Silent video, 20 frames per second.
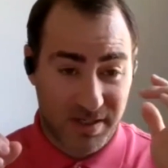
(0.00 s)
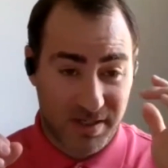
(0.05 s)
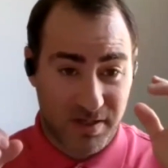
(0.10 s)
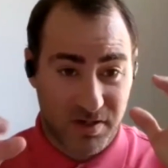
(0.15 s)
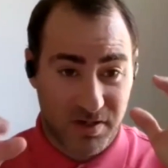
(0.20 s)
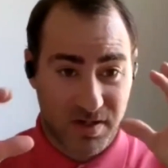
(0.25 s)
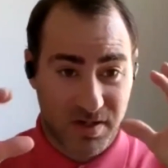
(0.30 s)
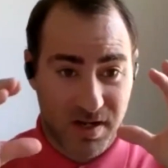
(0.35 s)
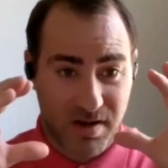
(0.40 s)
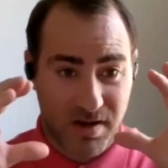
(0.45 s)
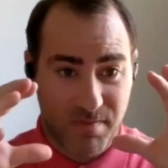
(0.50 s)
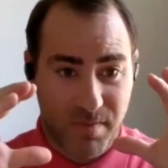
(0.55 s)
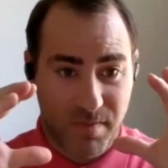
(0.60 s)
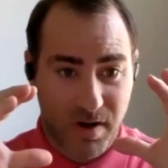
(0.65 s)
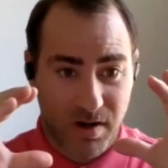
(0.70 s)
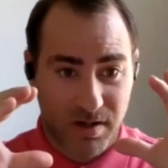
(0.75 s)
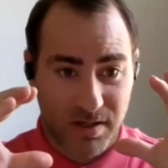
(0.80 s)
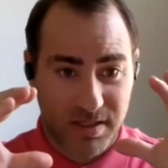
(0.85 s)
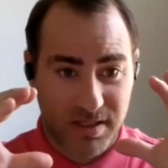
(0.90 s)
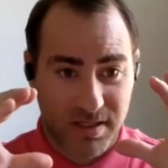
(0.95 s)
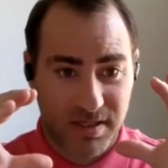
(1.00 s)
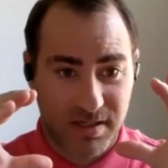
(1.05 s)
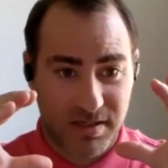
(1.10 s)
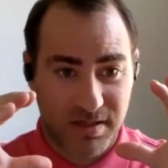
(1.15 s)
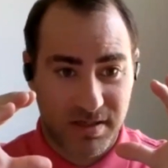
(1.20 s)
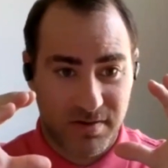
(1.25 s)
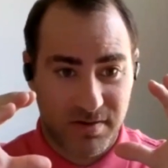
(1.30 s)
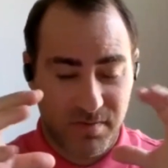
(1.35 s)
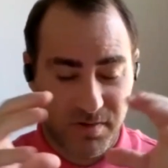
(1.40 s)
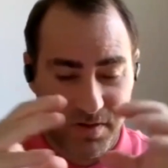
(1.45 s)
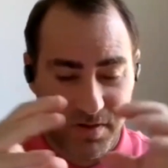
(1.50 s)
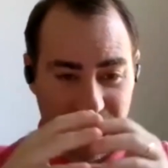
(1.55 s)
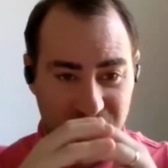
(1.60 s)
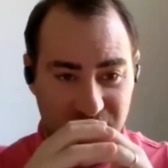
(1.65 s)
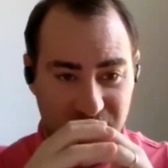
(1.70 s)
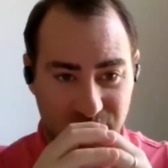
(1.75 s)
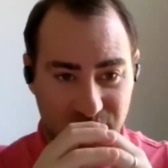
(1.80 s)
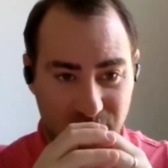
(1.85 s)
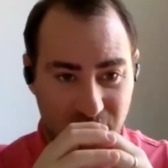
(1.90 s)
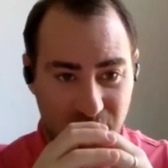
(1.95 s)
There's a mart, which is
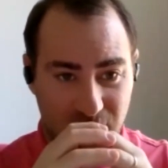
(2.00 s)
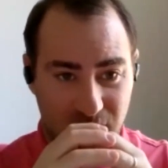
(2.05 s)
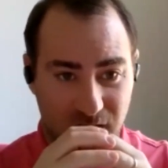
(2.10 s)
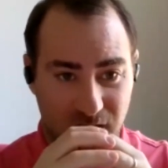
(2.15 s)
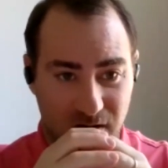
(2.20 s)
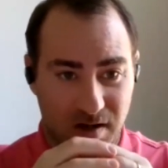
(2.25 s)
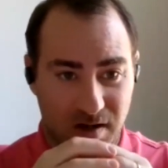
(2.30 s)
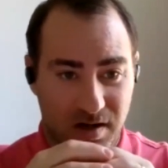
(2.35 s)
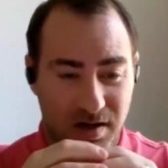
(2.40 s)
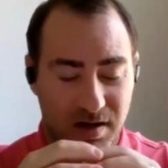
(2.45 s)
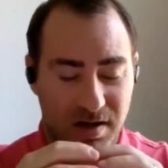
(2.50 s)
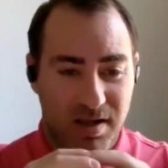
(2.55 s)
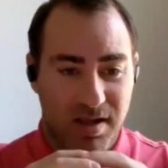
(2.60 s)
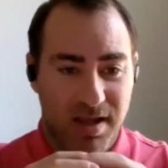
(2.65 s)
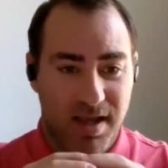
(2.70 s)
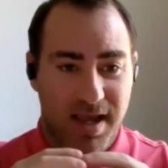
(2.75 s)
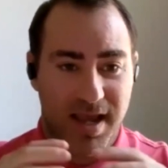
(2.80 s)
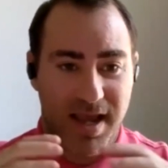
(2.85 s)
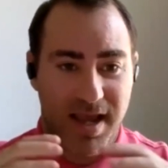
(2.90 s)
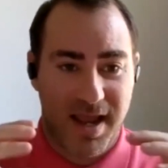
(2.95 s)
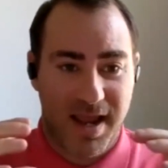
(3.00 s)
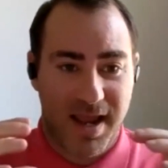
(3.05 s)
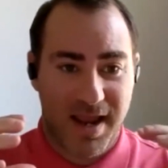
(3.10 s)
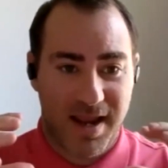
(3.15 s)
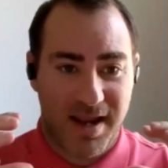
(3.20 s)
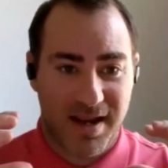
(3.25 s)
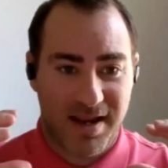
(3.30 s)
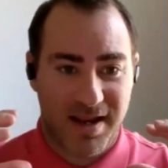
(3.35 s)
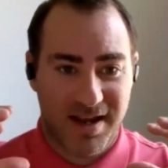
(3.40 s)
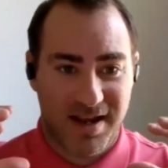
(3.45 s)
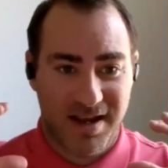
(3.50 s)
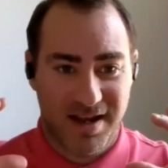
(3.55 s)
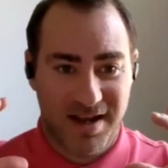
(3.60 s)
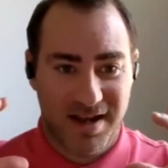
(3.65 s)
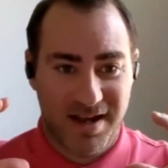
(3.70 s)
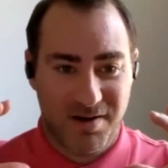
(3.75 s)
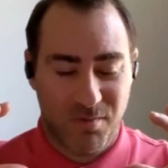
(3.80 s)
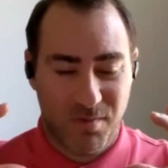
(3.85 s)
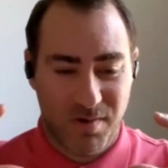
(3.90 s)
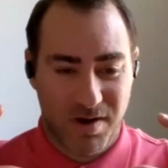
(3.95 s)
smaller, a
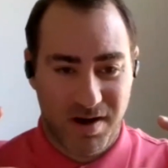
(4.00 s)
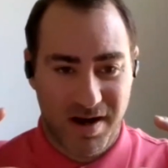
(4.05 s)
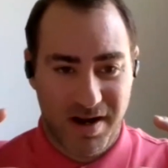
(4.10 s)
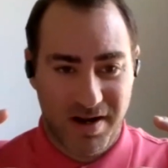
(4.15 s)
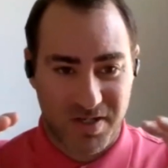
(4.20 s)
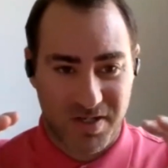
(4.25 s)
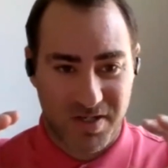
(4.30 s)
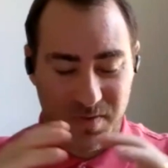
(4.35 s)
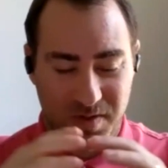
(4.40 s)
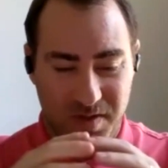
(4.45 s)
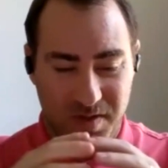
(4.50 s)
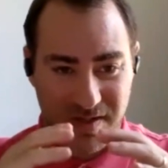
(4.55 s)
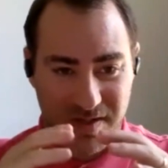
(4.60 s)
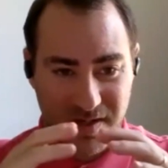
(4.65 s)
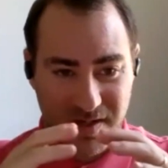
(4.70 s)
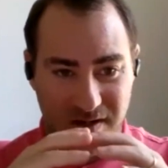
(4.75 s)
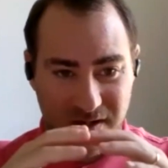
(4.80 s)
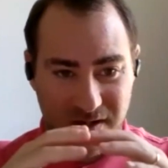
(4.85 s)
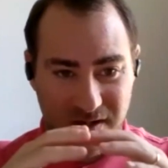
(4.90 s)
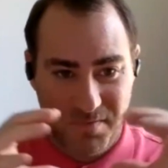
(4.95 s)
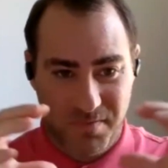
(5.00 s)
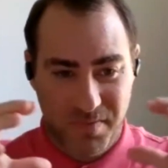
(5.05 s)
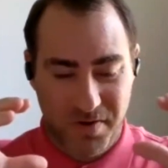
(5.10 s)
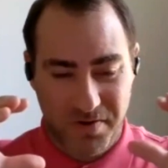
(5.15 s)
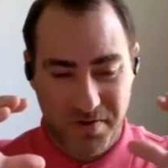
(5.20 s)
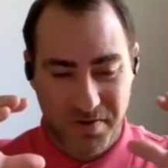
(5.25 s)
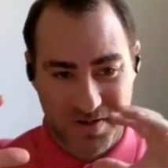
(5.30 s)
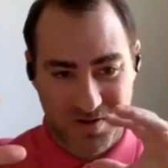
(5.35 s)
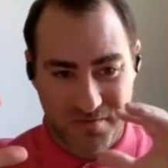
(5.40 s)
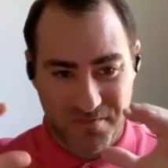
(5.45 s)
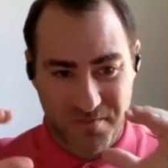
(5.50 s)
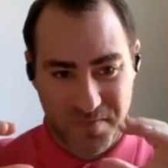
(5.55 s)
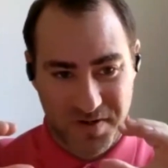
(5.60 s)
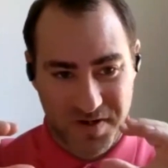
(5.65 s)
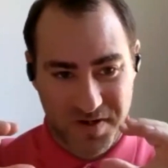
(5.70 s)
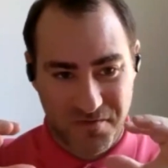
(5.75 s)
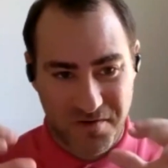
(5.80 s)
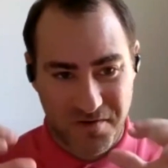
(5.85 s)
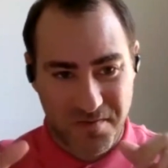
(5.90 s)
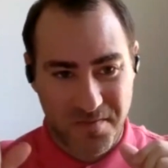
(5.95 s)
warehouse, which is composed of
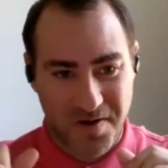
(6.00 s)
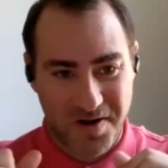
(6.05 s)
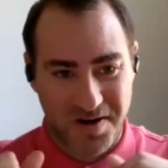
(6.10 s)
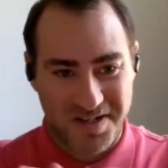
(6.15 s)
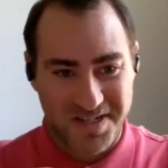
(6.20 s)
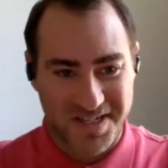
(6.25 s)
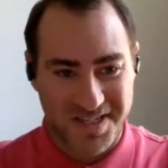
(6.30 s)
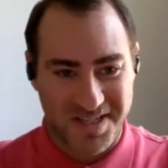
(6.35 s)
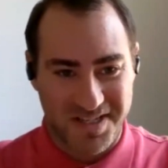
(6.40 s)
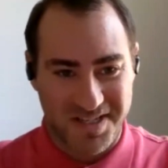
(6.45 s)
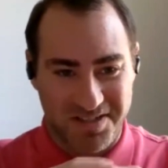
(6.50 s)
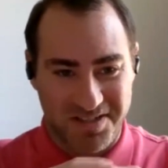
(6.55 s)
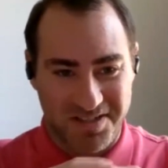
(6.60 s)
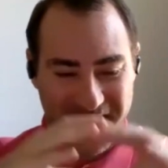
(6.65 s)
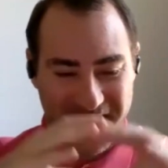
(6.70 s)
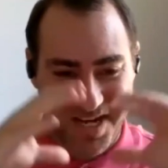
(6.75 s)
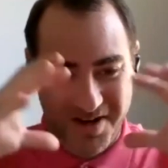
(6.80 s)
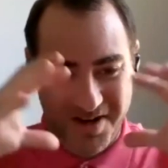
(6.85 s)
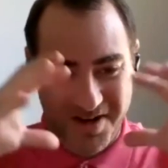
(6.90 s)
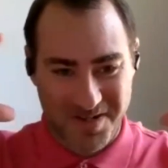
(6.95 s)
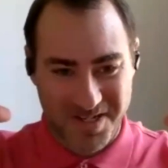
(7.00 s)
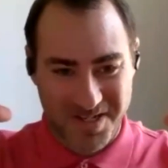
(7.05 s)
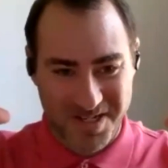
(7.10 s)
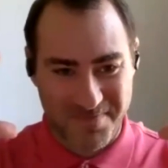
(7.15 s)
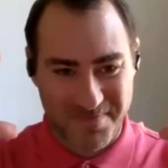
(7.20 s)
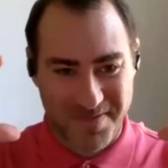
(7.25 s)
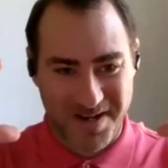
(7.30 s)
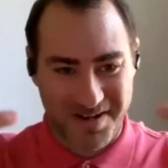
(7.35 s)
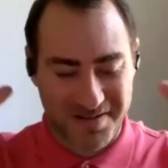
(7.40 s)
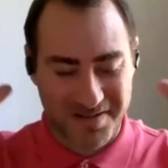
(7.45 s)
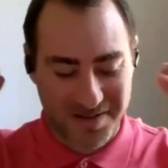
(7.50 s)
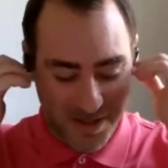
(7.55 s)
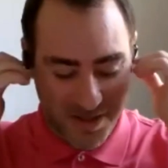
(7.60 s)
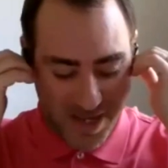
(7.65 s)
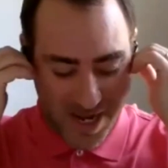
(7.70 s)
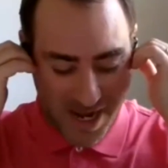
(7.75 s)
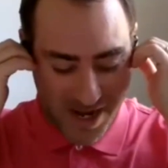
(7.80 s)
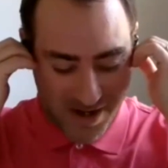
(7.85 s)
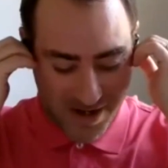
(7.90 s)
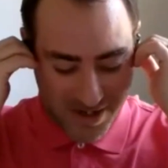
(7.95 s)
different marts, and then a lake, which is bigger than
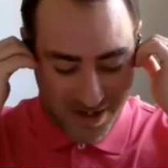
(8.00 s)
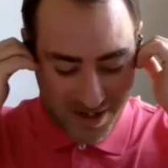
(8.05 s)
that.